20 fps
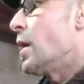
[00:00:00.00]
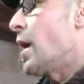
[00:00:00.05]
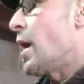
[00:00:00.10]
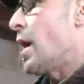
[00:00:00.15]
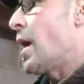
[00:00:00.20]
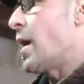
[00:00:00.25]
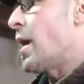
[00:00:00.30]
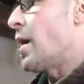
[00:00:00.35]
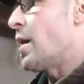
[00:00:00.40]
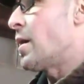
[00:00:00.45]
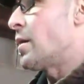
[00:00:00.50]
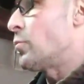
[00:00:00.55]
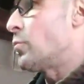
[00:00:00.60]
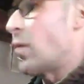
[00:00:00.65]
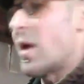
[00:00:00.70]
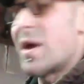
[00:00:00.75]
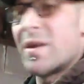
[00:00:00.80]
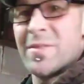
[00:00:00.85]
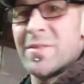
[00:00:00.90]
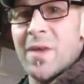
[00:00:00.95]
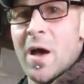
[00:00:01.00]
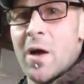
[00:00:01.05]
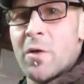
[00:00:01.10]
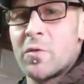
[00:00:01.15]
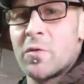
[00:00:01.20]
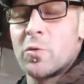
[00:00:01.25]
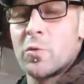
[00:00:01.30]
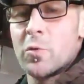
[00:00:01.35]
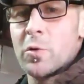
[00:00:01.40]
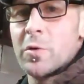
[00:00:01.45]
And we had
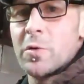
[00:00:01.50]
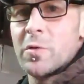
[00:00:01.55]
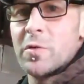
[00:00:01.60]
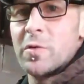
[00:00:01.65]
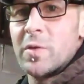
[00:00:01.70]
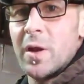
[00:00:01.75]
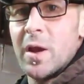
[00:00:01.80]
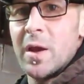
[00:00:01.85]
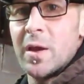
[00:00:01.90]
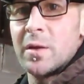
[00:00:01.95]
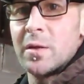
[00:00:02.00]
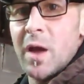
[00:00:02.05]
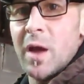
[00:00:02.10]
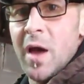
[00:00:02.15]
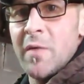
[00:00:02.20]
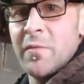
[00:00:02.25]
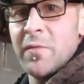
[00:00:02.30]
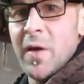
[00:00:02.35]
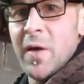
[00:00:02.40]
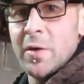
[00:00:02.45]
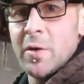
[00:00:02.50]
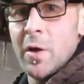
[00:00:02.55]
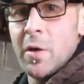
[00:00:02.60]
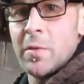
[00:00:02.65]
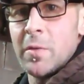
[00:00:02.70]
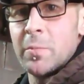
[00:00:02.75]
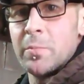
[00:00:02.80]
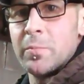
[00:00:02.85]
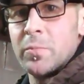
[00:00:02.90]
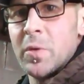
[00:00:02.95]
1,000 orders today, and I find
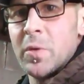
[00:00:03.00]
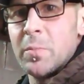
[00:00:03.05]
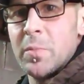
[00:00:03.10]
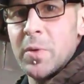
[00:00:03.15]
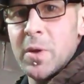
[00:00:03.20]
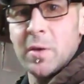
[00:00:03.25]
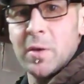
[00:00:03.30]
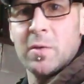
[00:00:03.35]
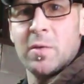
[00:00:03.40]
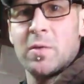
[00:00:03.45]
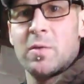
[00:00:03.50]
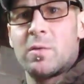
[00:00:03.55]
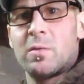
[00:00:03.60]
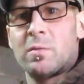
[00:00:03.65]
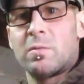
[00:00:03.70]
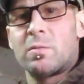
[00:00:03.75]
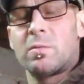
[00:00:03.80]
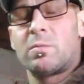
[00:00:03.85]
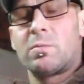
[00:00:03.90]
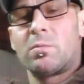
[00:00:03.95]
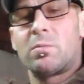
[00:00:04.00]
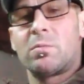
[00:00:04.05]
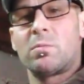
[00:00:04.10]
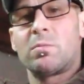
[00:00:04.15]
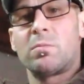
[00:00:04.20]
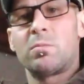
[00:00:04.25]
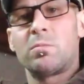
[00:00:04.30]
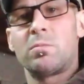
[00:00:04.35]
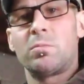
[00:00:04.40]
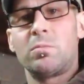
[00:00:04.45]
all the picks,
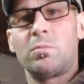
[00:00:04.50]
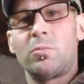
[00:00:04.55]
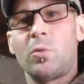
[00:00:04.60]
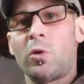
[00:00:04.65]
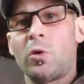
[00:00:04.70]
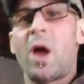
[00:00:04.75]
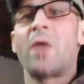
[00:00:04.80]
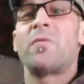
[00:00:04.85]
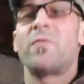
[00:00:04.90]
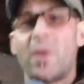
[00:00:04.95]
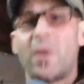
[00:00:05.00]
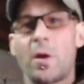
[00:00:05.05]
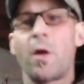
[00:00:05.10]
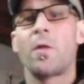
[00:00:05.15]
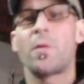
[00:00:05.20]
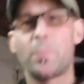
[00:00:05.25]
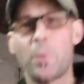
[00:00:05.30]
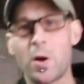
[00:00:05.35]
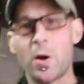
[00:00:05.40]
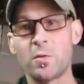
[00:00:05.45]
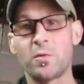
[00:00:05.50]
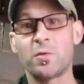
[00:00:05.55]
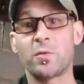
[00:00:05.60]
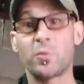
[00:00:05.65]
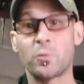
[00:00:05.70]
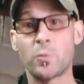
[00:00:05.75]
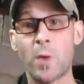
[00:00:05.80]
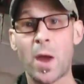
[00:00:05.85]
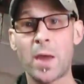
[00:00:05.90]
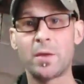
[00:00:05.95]
or I find all the parts that
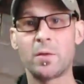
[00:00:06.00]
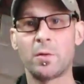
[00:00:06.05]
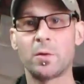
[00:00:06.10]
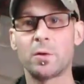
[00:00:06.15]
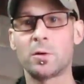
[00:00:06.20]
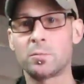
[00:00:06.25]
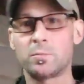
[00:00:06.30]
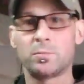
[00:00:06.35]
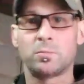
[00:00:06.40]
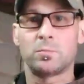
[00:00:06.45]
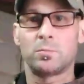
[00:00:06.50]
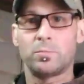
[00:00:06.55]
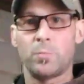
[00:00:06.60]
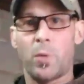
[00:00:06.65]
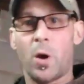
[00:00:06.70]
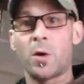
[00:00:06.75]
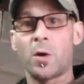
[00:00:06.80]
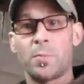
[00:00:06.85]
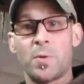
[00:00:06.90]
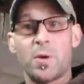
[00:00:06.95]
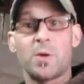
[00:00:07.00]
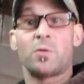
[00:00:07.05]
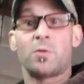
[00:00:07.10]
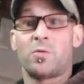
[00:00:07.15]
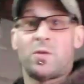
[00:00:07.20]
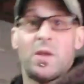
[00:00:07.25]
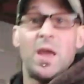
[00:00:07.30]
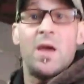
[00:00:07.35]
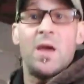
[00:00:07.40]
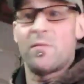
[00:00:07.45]
the regular part
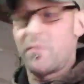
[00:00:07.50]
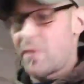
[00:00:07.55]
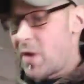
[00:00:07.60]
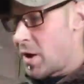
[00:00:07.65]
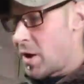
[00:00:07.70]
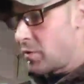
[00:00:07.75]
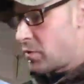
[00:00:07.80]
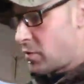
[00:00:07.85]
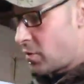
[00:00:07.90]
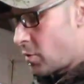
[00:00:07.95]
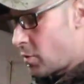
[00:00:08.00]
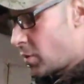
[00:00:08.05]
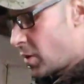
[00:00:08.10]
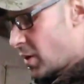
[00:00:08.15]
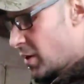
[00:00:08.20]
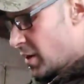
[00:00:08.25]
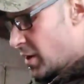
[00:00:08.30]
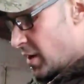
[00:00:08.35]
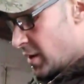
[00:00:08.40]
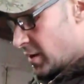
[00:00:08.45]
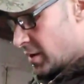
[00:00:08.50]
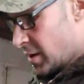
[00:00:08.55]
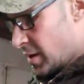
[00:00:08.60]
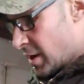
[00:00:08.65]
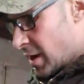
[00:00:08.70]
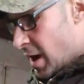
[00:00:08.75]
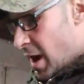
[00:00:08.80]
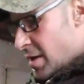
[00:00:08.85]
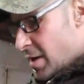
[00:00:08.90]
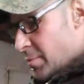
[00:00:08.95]
pickers can't find, so it can
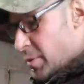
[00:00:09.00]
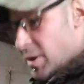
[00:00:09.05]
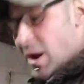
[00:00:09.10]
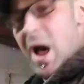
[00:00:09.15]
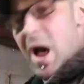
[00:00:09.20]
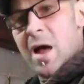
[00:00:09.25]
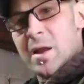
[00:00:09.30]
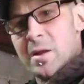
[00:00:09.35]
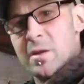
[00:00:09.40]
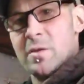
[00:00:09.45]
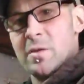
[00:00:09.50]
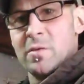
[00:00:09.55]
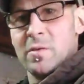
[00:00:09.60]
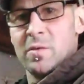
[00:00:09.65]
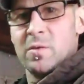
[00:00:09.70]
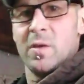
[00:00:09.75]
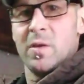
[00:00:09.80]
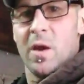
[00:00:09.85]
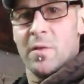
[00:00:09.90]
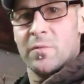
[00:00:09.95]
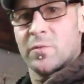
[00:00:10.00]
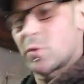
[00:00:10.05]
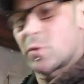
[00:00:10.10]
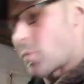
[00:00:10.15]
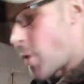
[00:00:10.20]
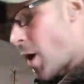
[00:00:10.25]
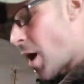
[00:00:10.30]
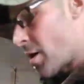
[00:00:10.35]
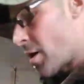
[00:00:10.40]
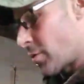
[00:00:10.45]
get kind of monotonous after a while,